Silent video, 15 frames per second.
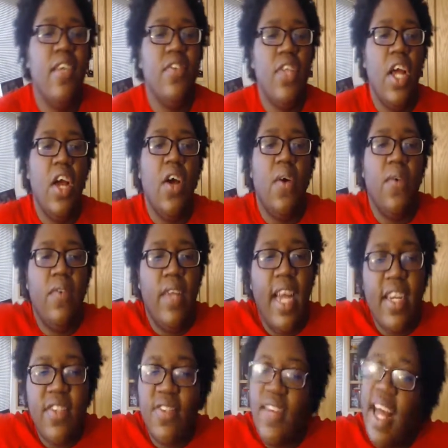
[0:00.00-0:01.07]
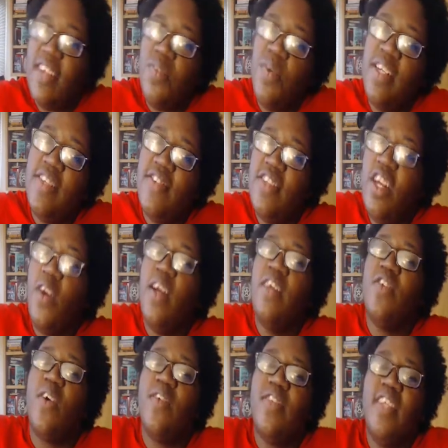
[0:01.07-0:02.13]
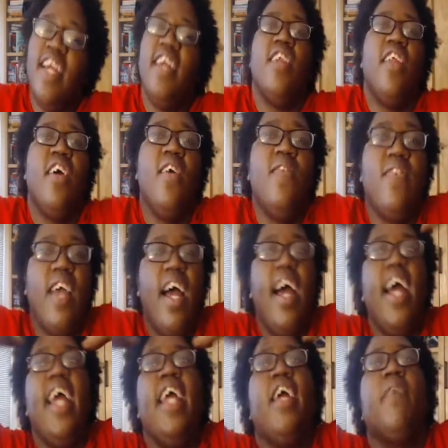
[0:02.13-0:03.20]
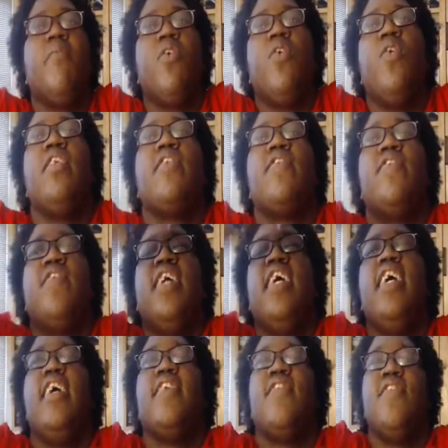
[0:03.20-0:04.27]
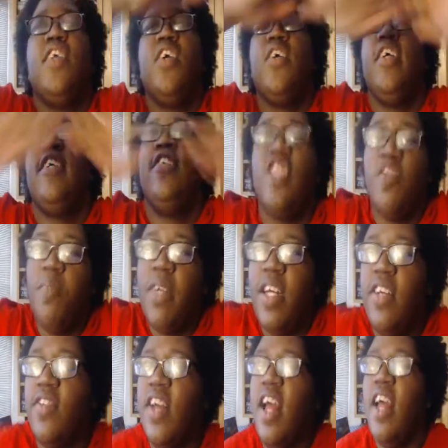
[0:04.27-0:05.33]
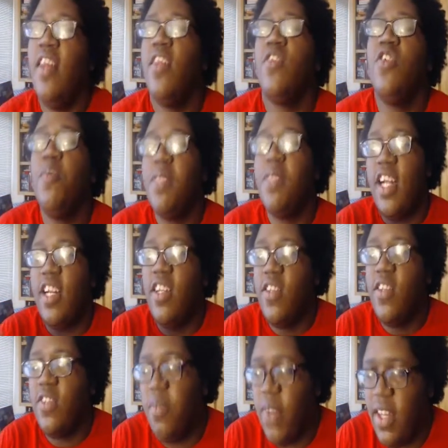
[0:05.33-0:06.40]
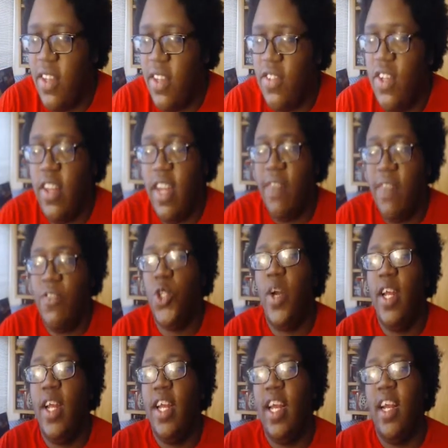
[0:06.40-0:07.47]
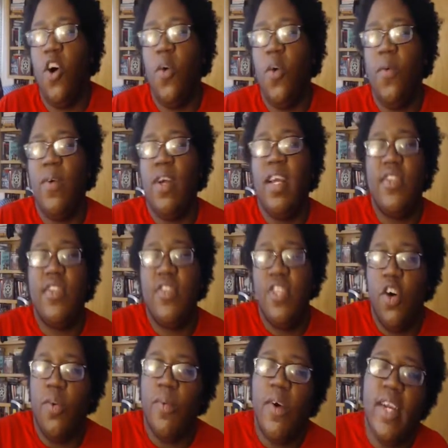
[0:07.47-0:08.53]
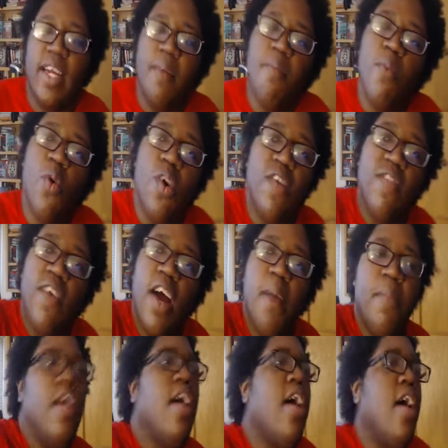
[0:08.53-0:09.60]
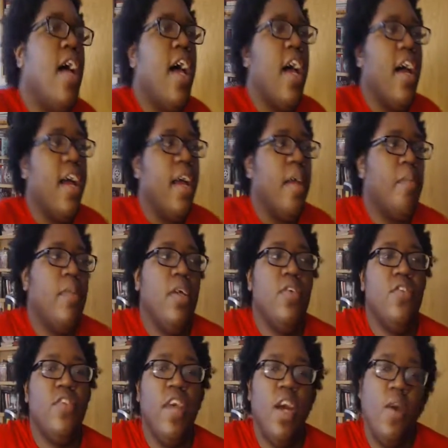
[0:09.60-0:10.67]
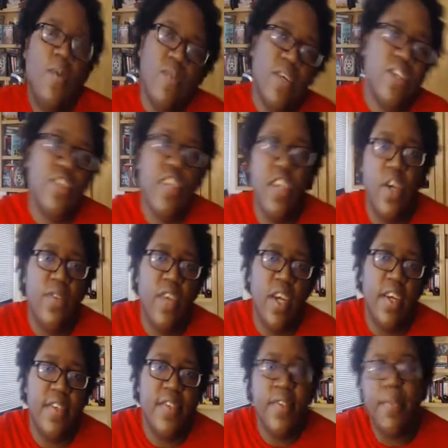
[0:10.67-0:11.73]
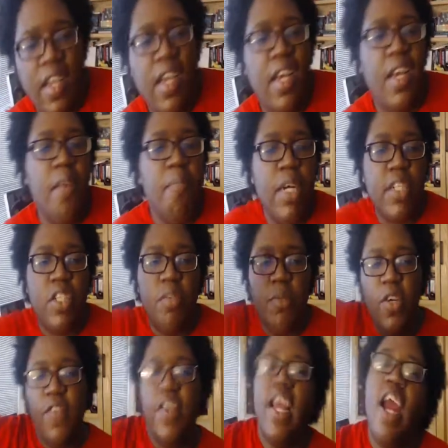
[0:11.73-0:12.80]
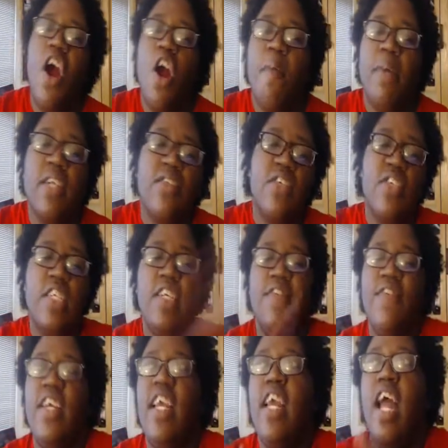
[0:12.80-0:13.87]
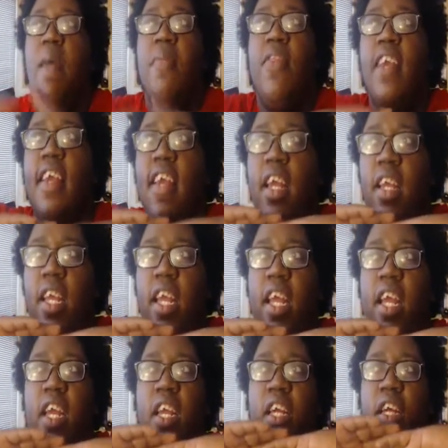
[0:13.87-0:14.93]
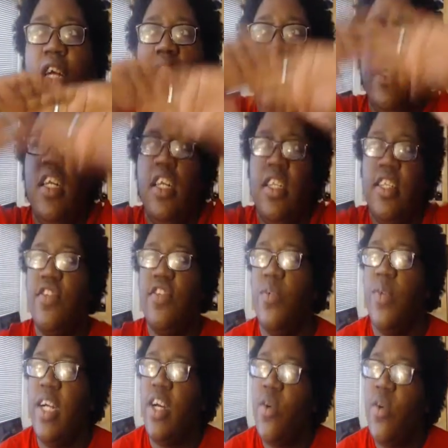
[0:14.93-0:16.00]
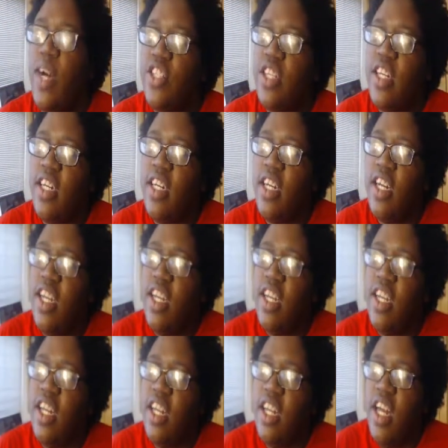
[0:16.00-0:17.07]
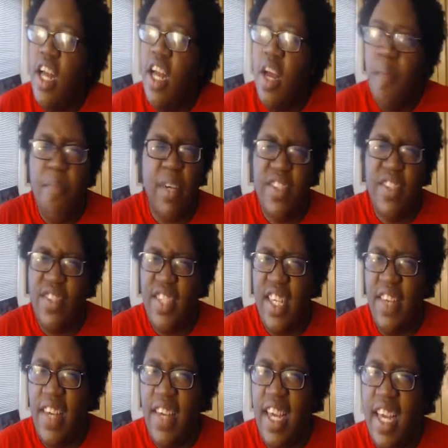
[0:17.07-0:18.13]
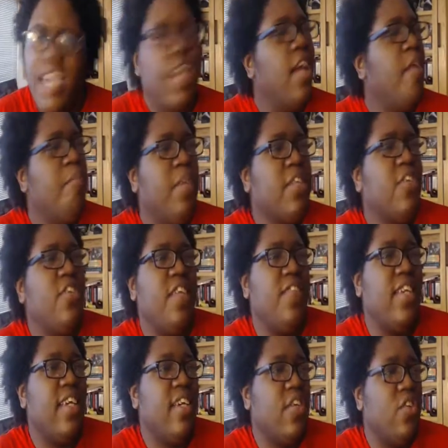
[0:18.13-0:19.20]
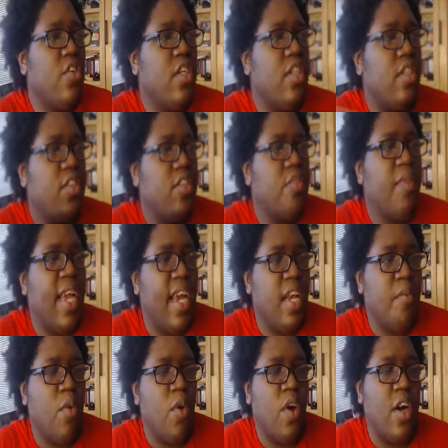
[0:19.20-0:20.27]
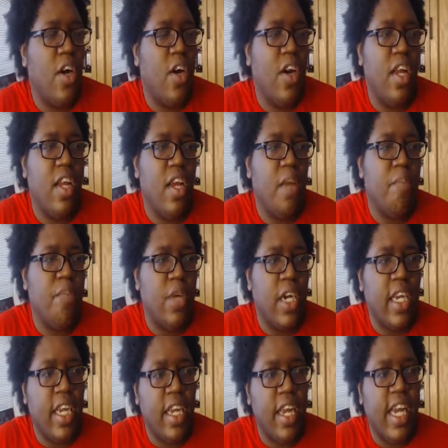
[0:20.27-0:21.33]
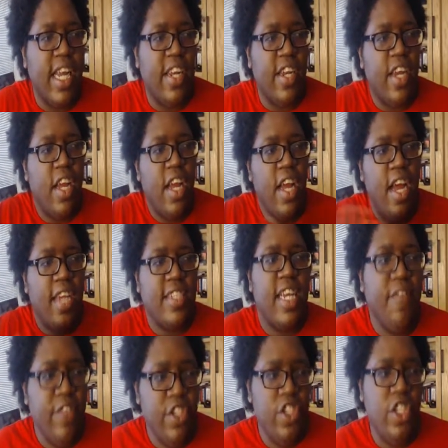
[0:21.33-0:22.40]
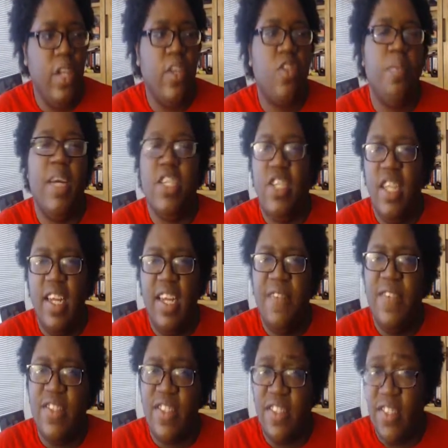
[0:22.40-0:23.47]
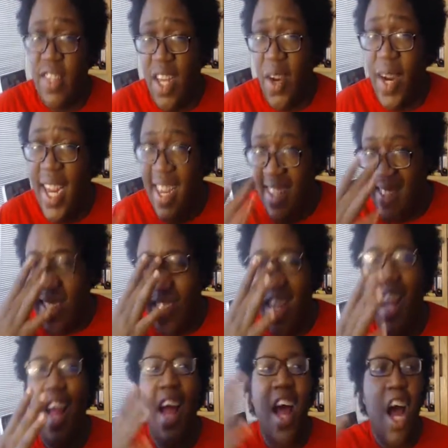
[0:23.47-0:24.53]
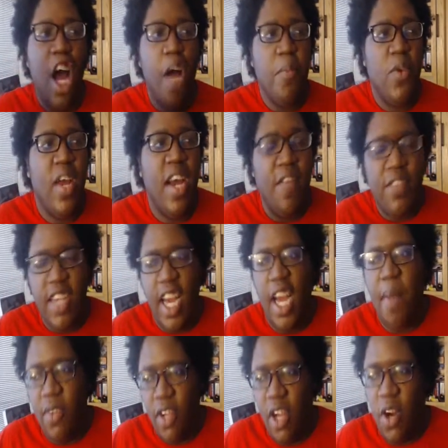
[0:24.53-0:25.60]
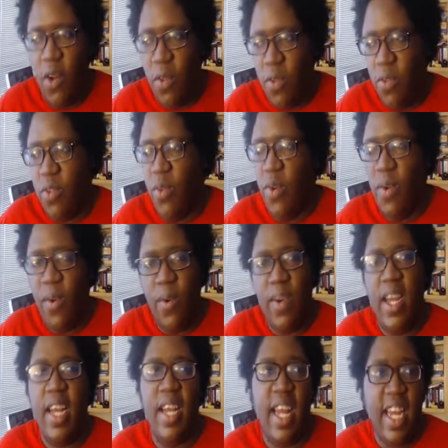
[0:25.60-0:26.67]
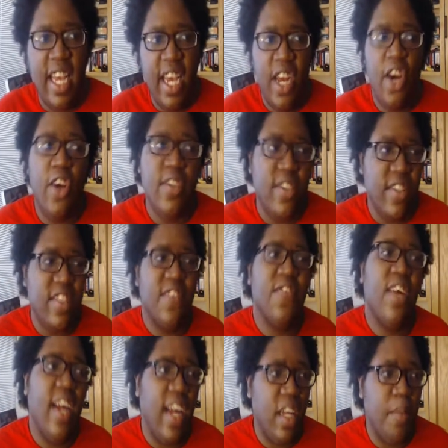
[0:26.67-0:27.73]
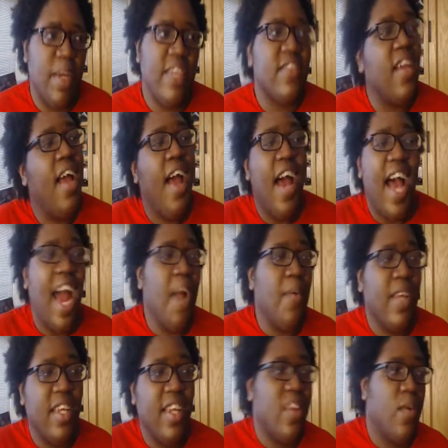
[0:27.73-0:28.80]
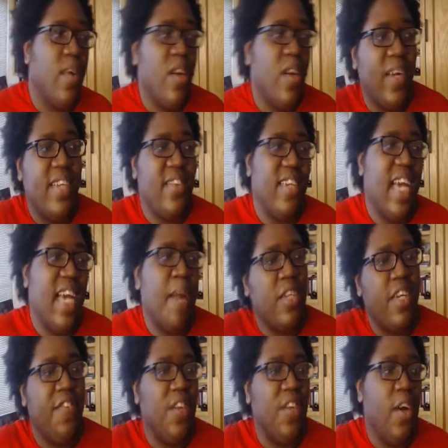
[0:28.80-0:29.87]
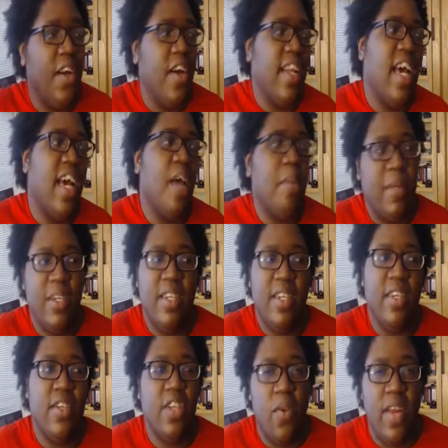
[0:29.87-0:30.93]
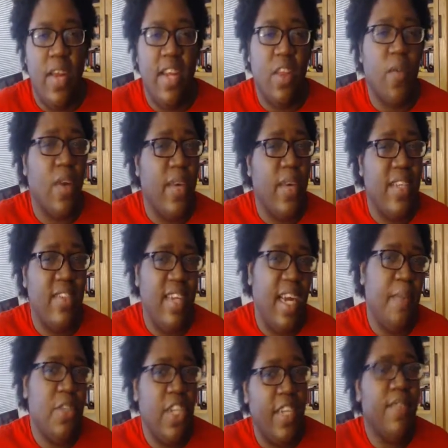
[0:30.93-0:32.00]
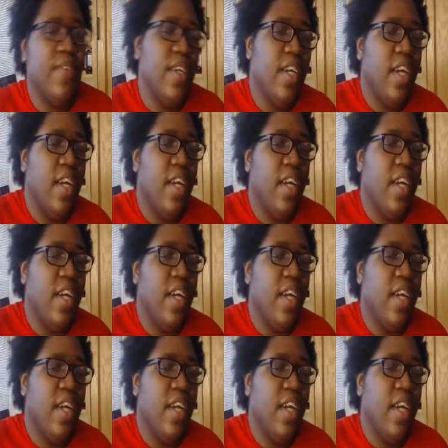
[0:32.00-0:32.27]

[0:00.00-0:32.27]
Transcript: So next last one a series or standalones. I am going to say a series just because there's so many standalones I've read this year that I enjoyed and all and still wanted more from. Um, so we're just gonna go with series book to movie or book to TV? I'm thinking this is a weird question. Book to TV? Book to TV because you can spend more on a book in a television show, especially if it's a series. Um, you have time to go through and like hit all these different elements. I really like the Runaways adaptation, even though I know a lot of people don't, don't like the Runaways adaptation.